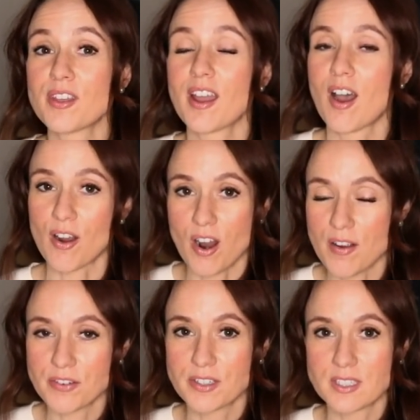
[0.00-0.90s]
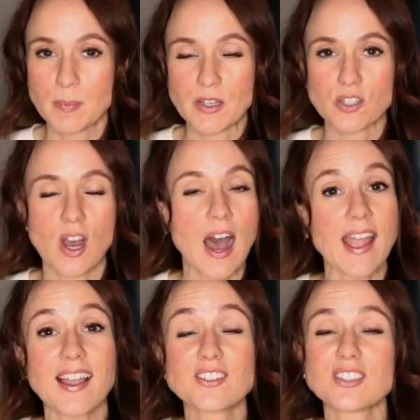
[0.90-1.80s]
they are offering a special.
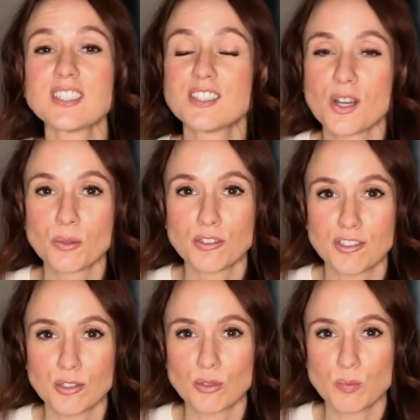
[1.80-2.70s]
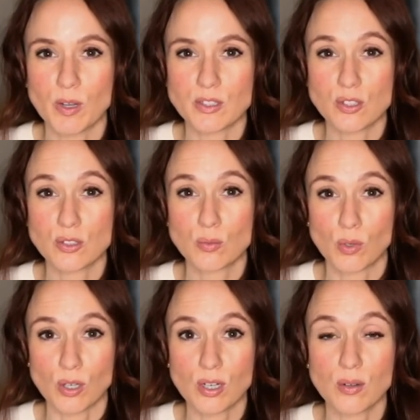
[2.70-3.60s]
I actually don't do sponsored
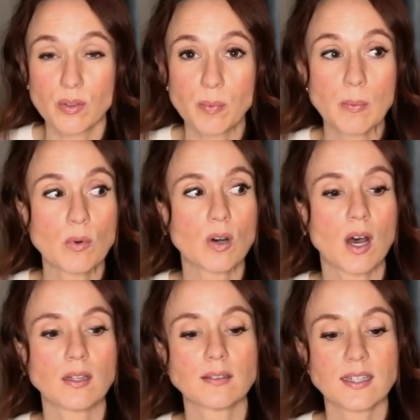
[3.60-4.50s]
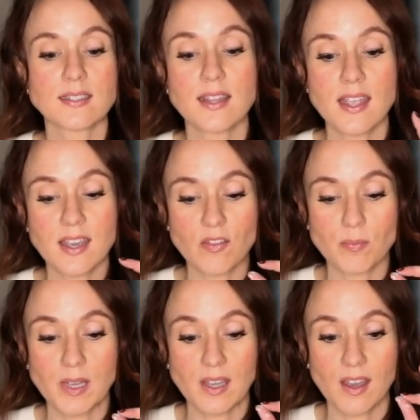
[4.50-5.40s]
work with people unless they give
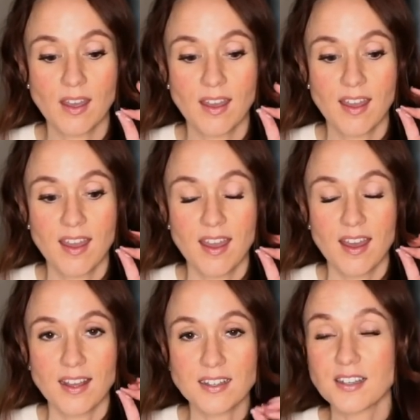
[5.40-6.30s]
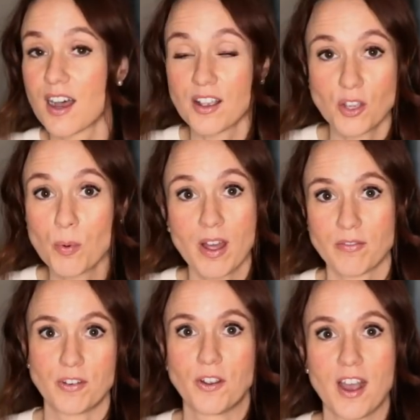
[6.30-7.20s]
me a
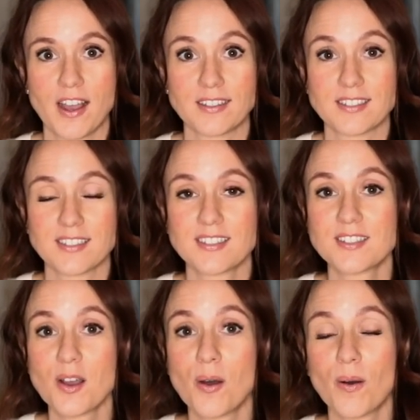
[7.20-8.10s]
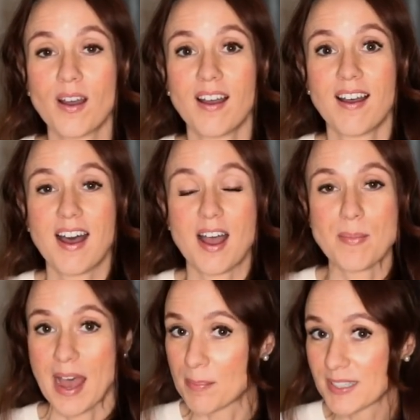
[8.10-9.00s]
coupon for you guys. So I'm
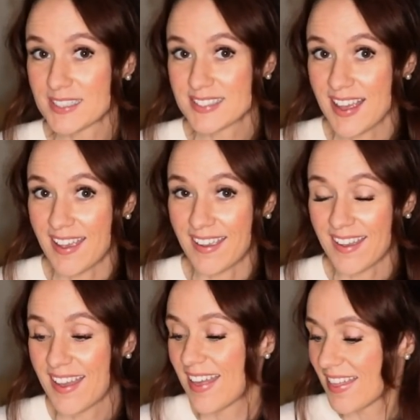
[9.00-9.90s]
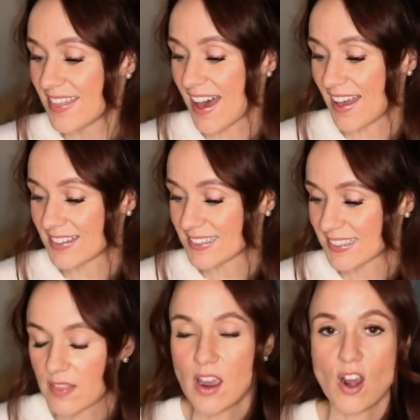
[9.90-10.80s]
happy to say that
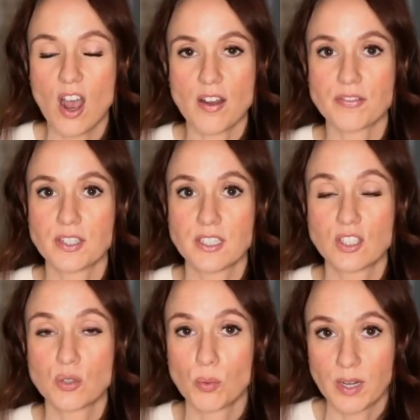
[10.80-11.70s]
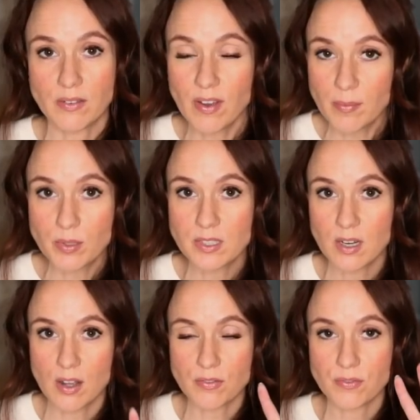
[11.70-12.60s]
they're offering twenty-five percent
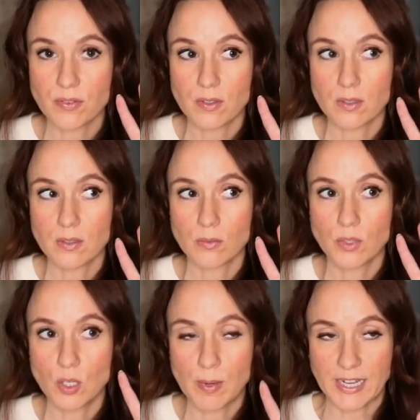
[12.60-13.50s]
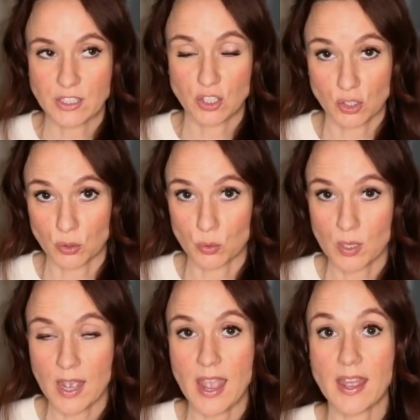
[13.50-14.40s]
off when you buy two
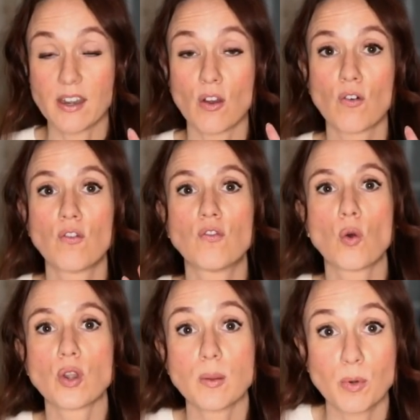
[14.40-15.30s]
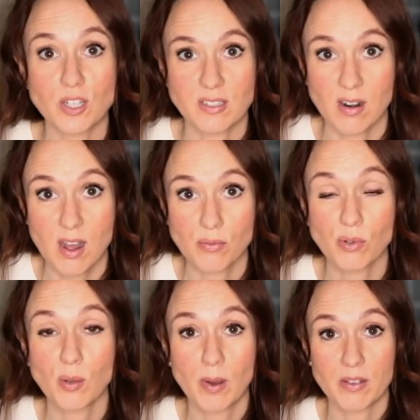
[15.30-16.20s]
and forty percent off
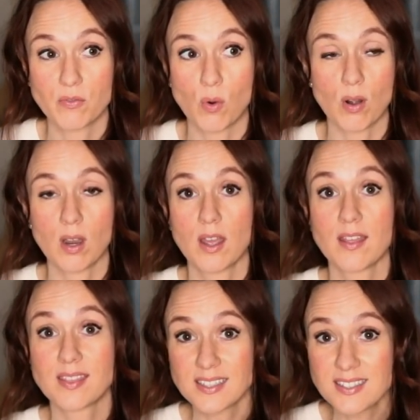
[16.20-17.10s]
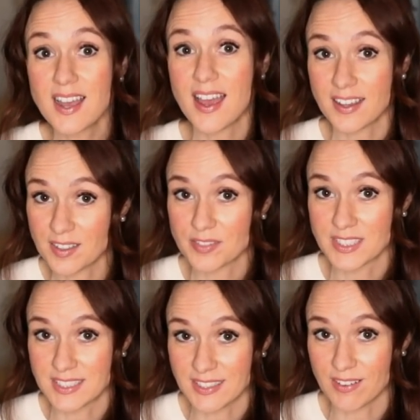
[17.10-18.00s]
when you buy four. That's a heck of
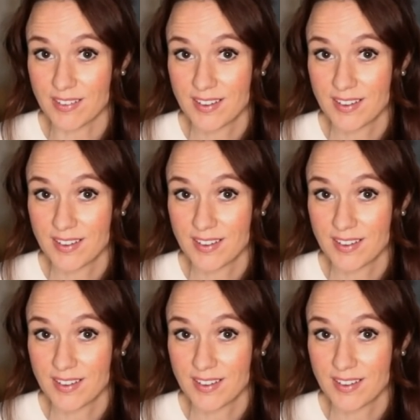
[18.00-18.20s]
a deal.